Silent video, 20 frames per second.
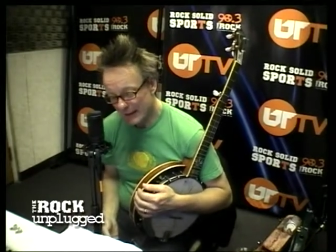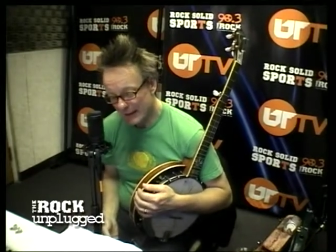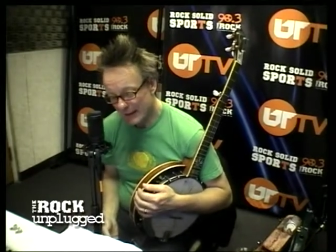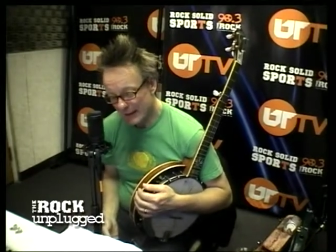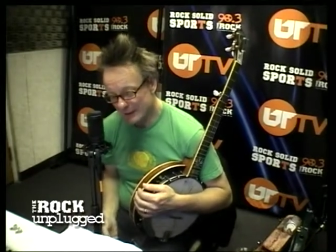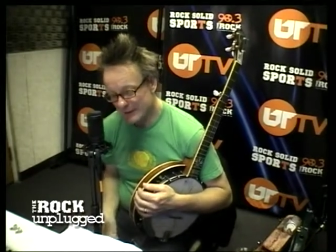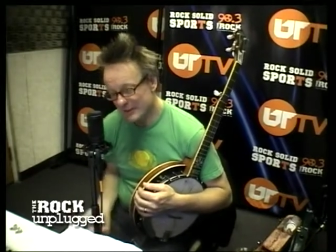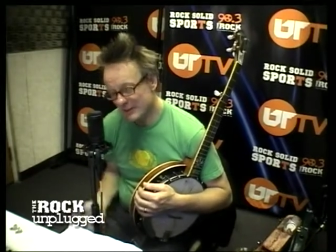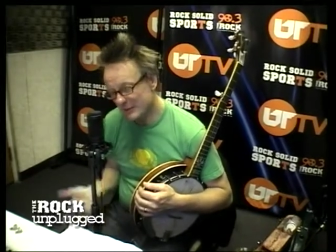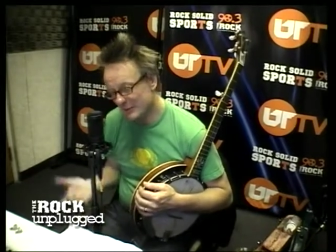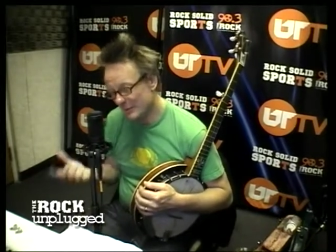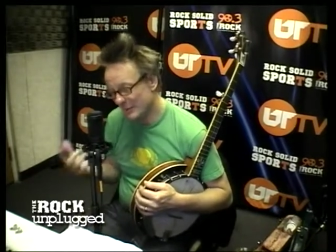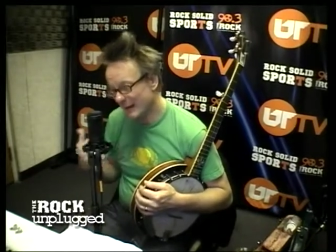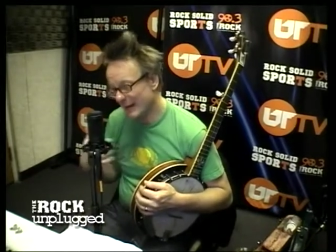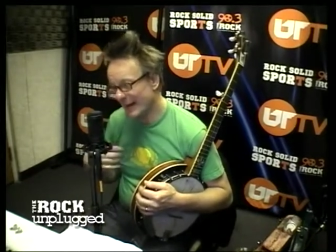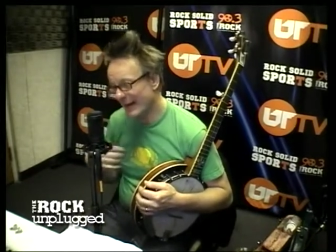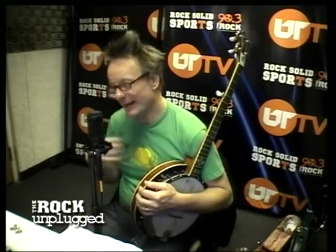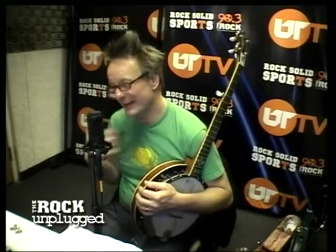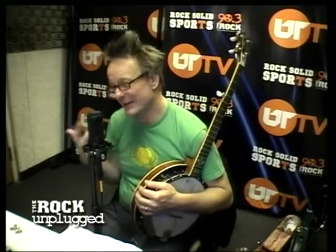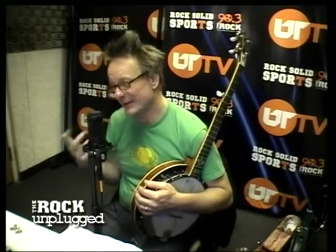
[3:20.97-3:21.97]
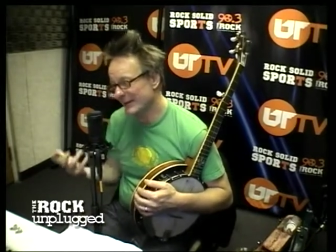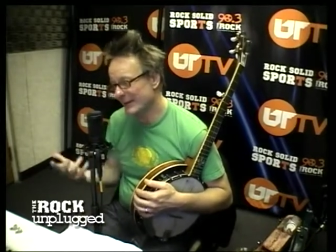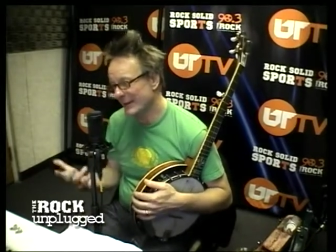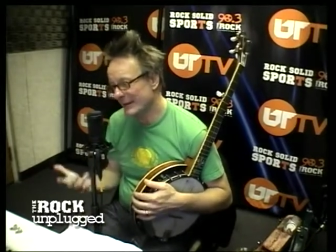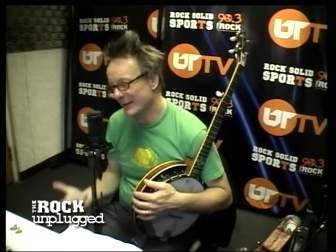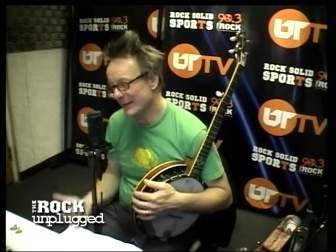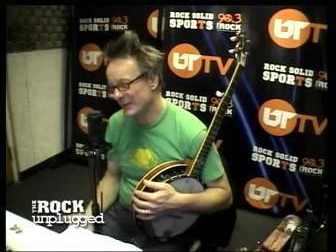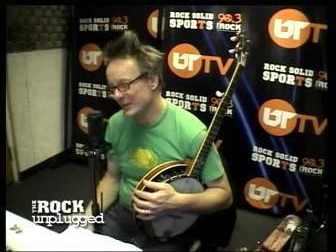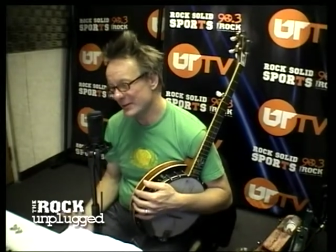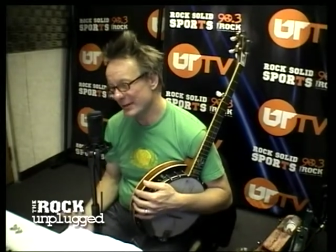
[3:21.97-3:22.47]
it's just,
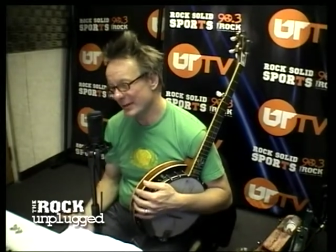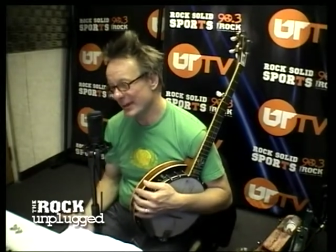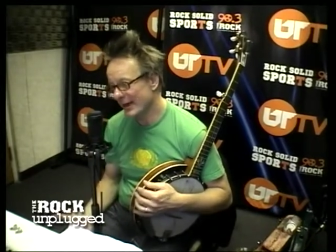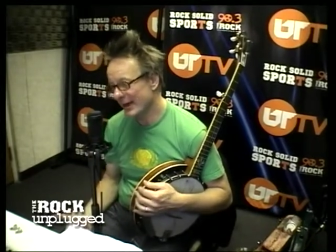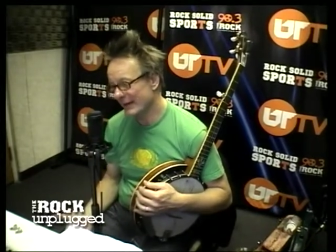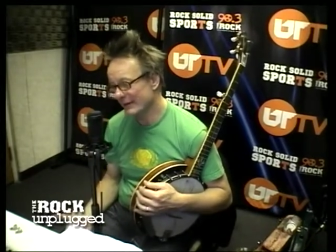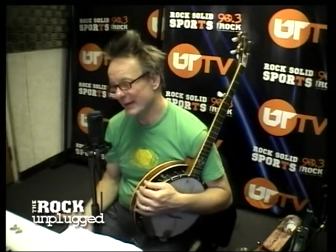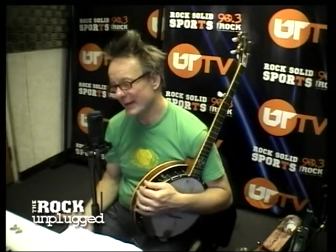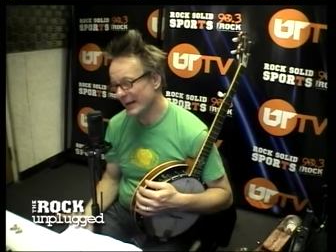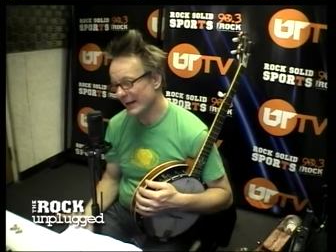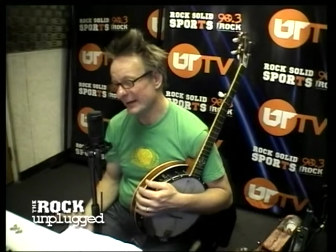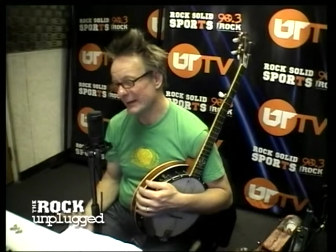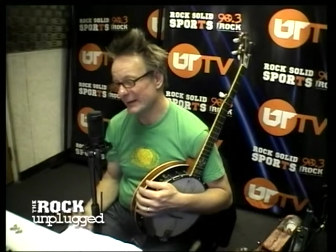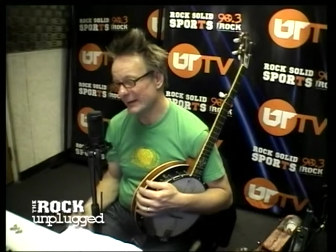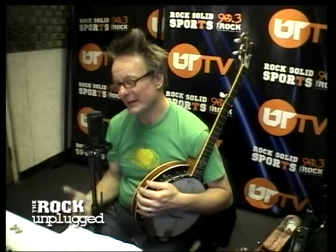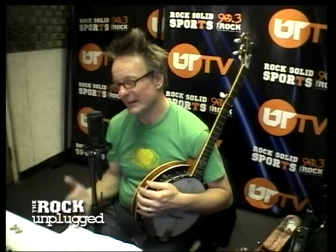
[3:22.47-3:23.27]
and there's a lot of, like,